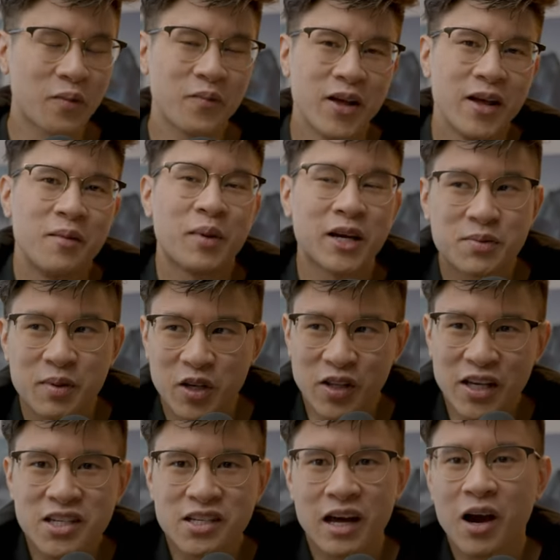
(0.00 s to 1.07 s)
From my
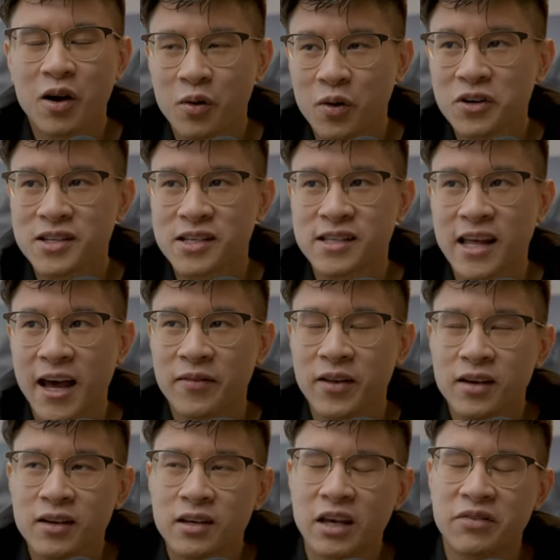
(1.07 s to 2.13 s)
speculation, how it works is that
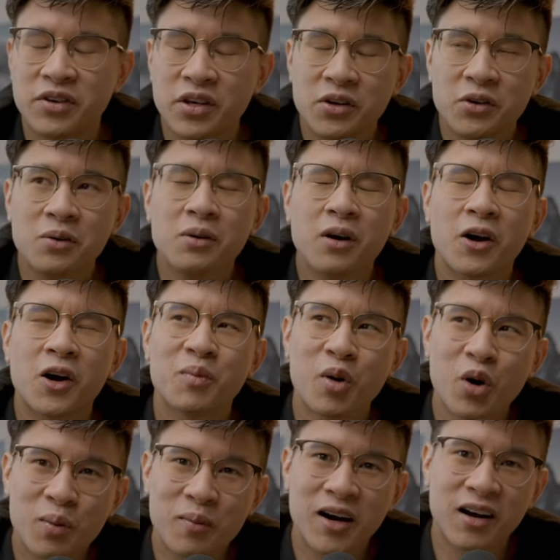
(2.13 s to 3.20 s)
if you are a
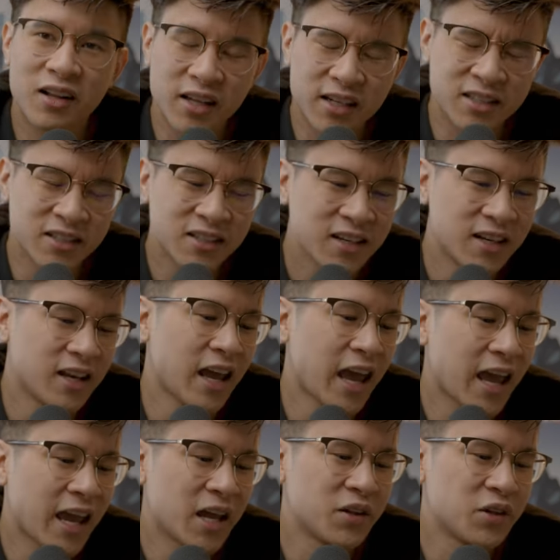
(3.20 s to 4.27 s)
Pokemon Pokemon collector
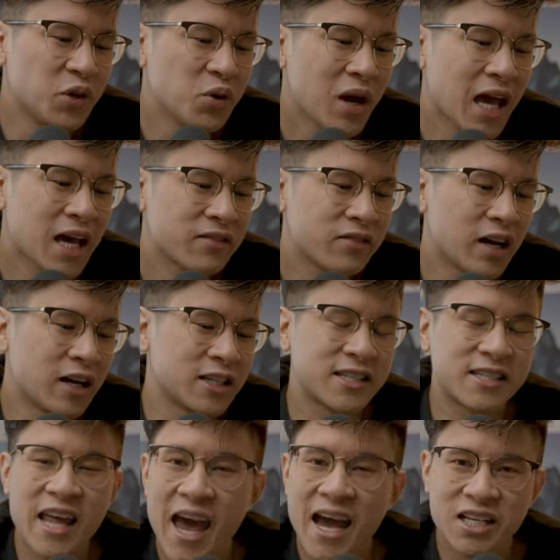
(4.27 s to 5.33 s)
and you have a
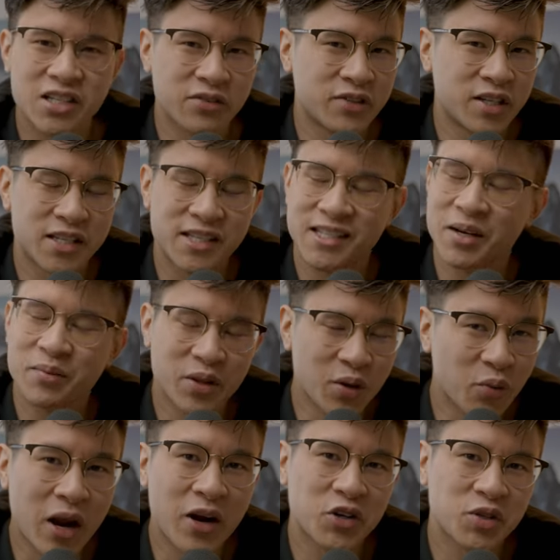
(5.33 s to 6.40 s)
stash of just some of the
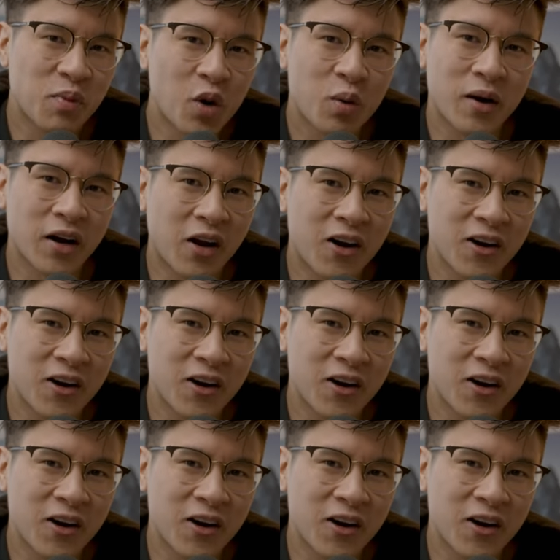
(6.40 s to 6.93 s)
rarest Pokemon